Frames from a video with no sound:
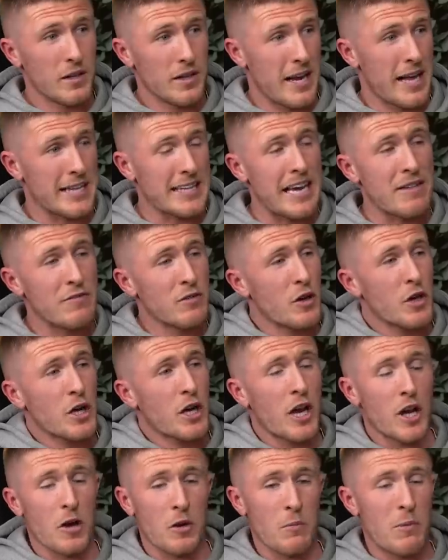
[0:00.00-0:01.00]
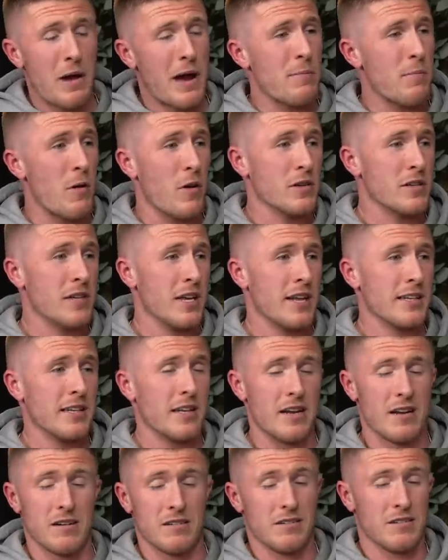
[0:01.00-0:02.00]
Lad, I haven't got a clue about boxing, lad, and
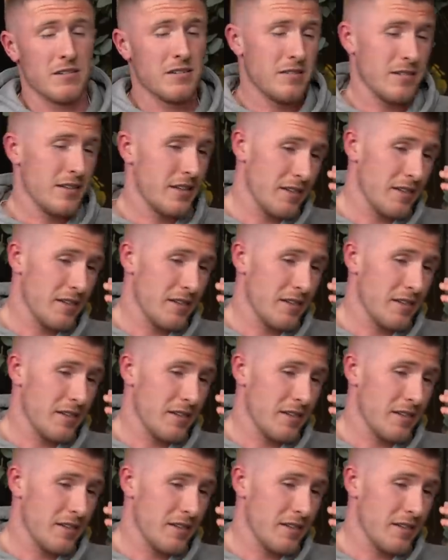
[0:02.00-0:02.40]
I was just thinking,